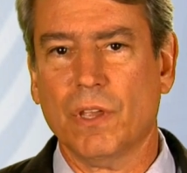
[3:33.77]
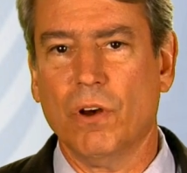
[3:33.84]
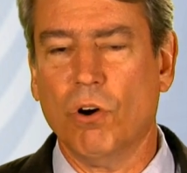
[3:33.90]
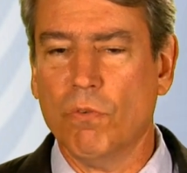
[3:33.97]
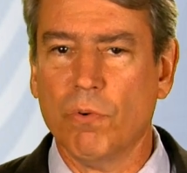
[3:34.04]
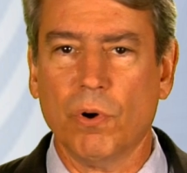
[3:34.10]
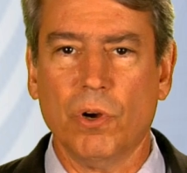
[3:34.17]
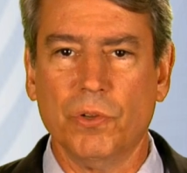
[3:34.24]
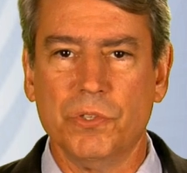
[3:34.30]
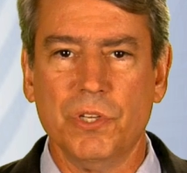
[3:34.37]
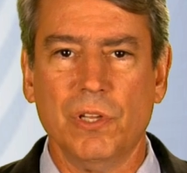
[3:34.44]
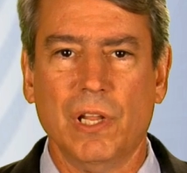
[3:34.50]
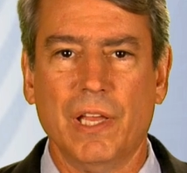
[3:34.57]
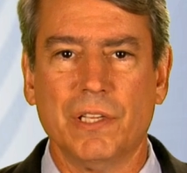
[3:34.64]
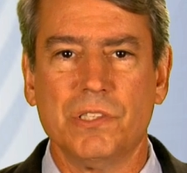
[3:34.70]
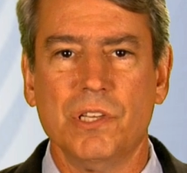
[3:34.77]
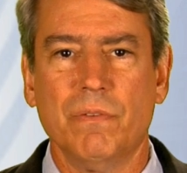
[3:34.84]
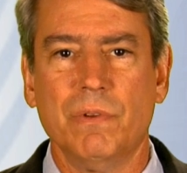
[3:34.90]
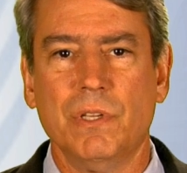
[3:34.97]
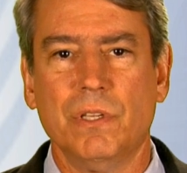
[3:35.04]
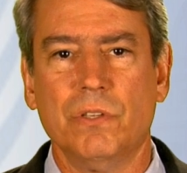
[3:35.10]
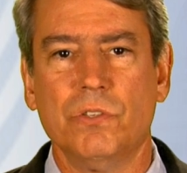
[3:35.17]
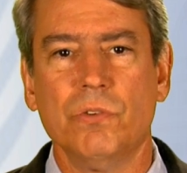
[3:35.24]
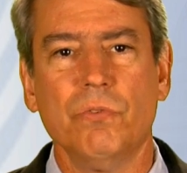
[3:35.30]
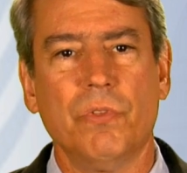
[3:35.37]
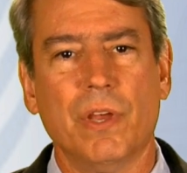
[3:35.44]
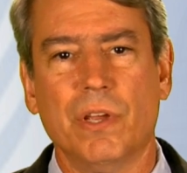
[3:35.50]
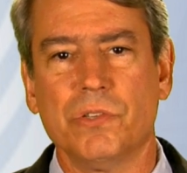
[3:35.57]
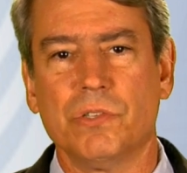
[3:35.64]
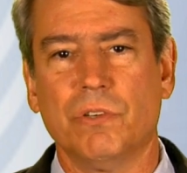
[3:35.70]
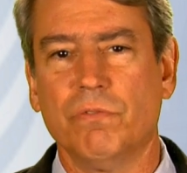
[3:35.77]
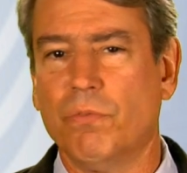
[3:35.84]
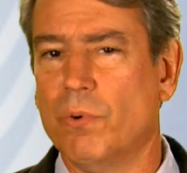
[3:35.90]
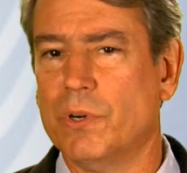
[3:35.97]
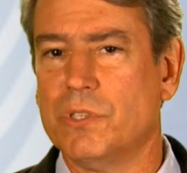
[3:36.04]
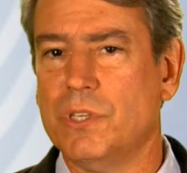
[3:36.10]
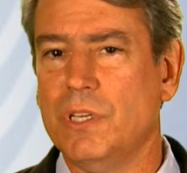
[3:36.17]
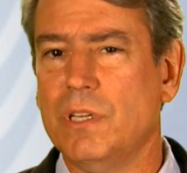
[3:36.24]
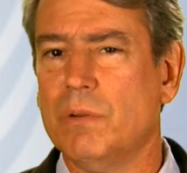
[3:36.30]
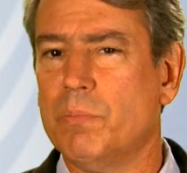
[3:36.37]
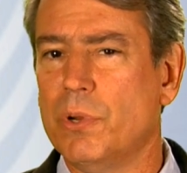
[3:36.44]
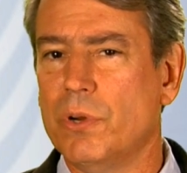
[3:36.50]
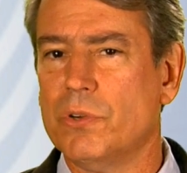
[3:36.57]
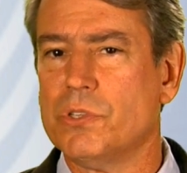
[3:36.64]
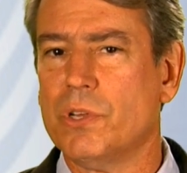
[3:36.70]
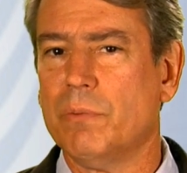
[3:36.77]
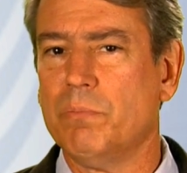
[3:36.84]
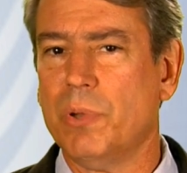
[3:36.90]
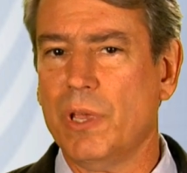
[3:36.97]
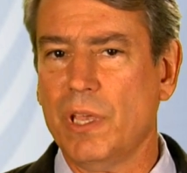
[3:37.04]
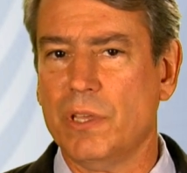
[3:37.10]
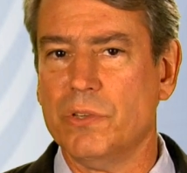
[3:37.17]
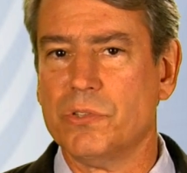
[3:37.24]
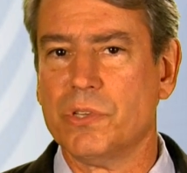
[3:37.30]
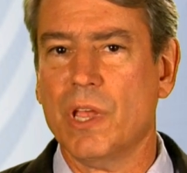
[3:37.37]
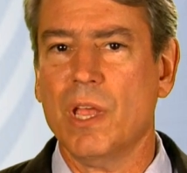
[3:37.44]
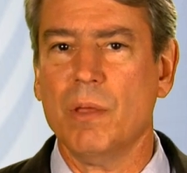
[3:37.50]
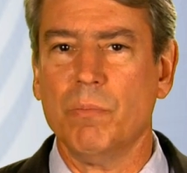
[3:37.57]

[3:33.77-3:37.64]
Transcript: Overall deal activity in 2014 appears on pace